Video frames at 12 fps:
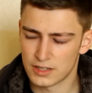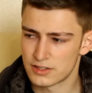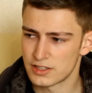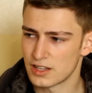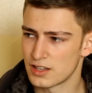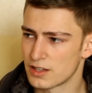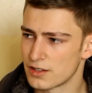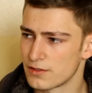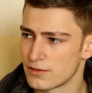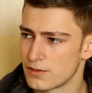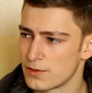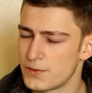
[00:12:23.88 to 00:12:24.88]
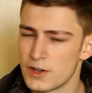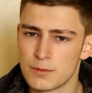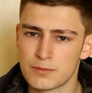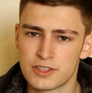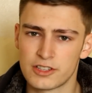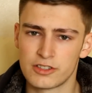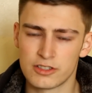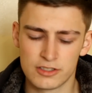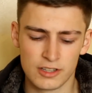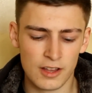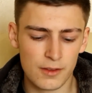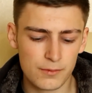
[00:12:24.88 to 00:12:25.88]
say that films such as
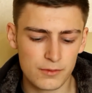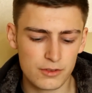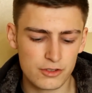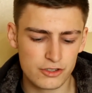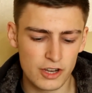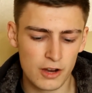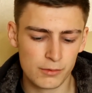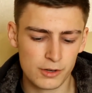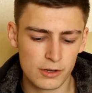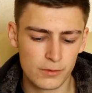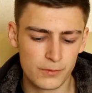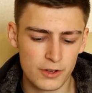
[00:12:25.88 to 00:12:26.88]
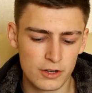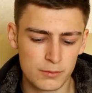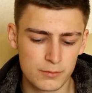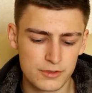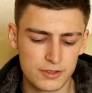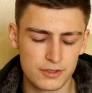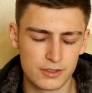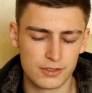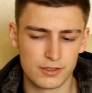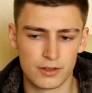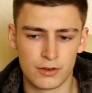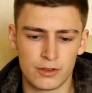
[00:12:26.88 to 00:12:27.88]
like showreel films
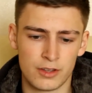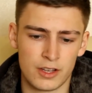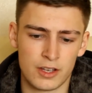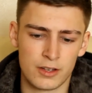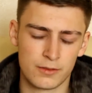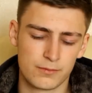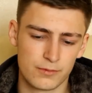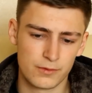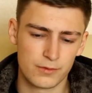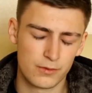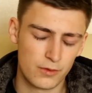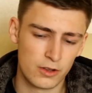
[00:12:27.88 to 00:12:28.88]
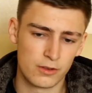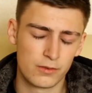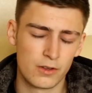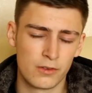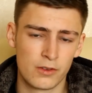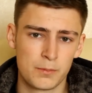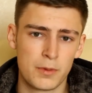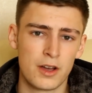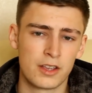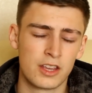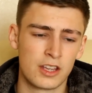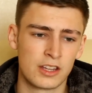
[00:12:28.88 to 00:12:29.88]
on for
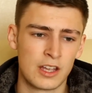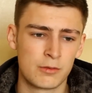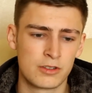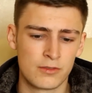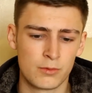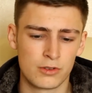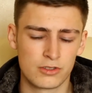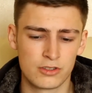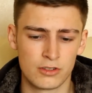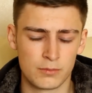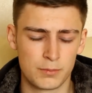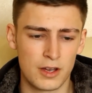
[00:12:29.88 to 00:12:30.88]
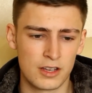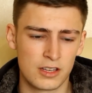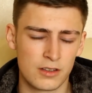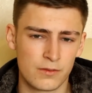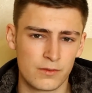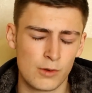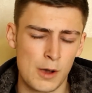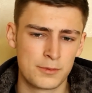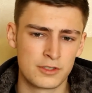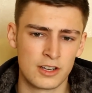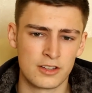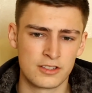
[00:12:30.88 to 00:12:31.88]
biking and that, which I've watched on biking
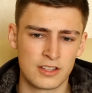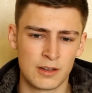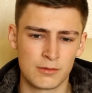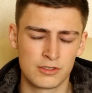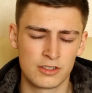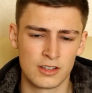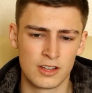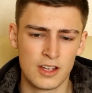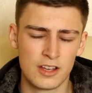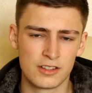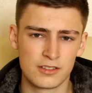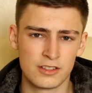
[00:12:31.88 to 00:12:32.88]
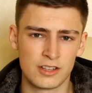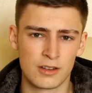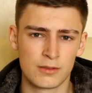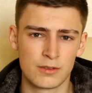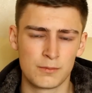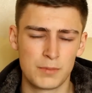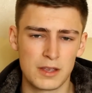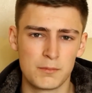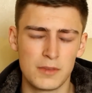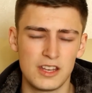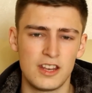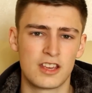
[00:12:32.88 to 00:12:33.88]
websites and that, which are, you know, big
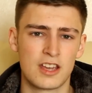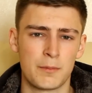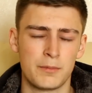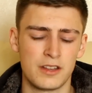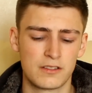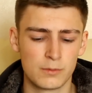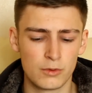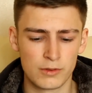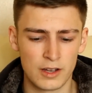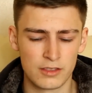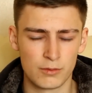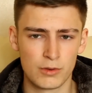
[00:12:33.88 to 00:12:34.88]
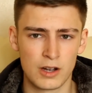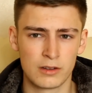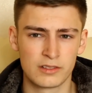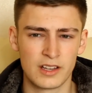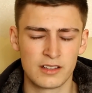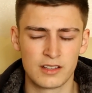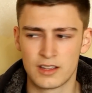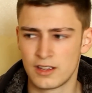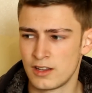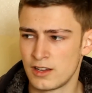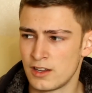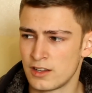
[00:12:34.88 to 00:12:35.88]
media companies from all around the world.
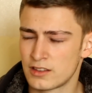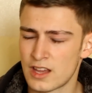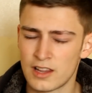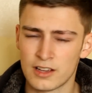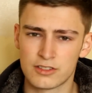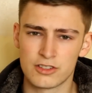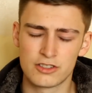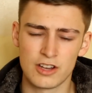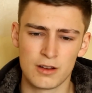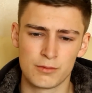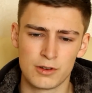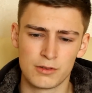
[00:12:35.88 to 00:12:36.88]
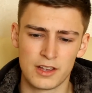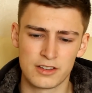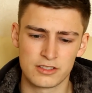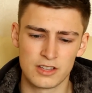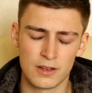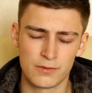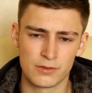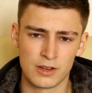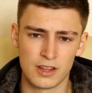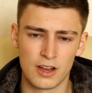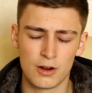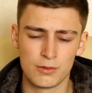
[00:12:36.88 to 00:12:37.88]
They like to showreel their stuff
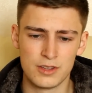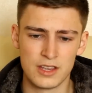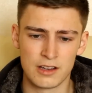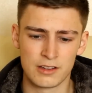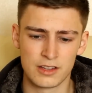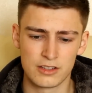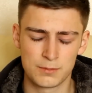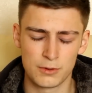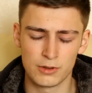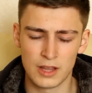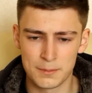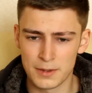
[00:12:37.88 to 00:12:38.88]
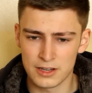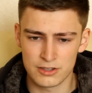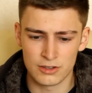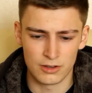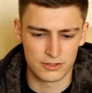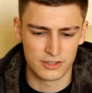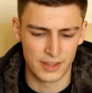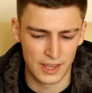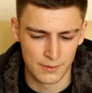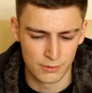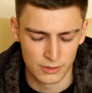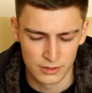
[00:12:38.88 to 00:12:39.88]
throughout the whole year, and they just put all their best shots
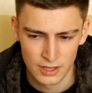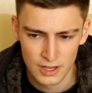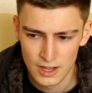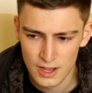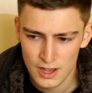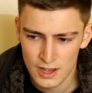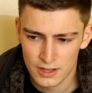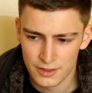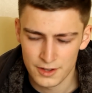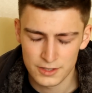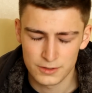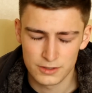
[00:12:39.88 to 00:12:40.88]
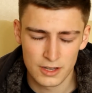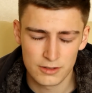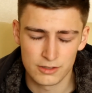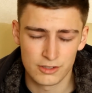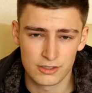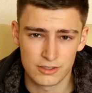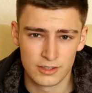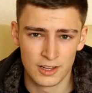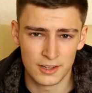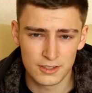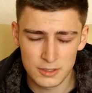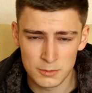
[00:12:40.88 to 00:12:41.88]
together, and those are just
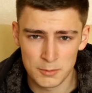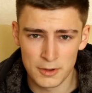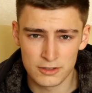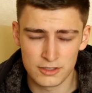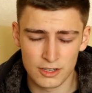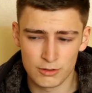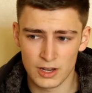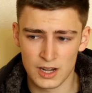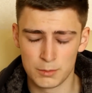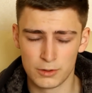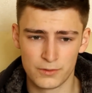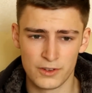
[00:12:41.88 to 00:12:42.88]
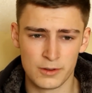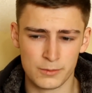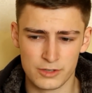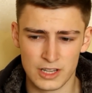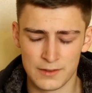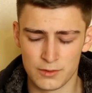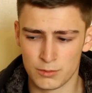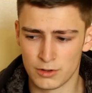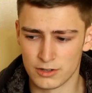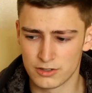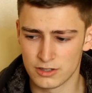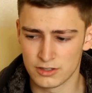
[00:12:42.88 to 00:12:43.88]
like some of the most incredible films you'll ever
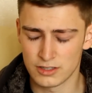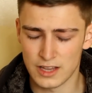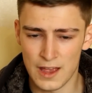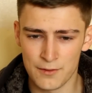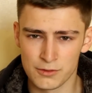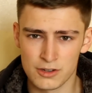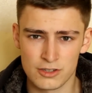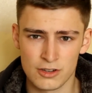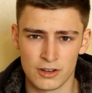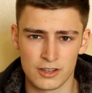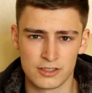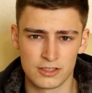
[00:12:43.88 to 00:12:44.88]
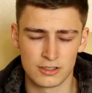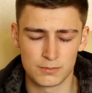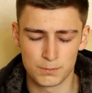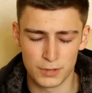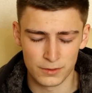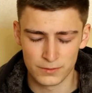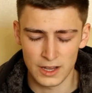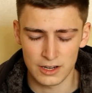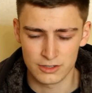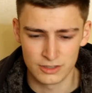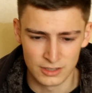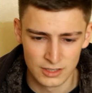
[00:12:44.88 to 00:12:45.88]
watch, because every shot is just
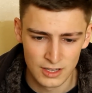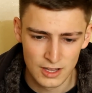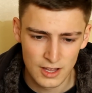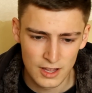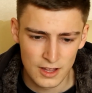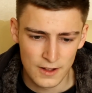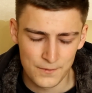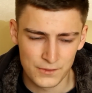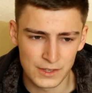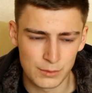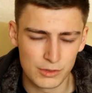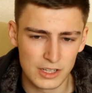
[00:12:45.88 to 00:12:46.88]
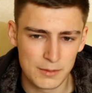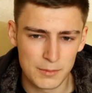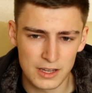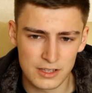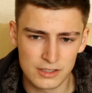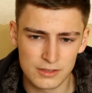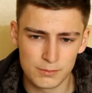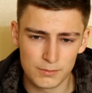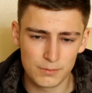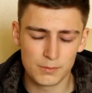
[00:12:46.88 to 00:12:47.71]
perfection, and it really makes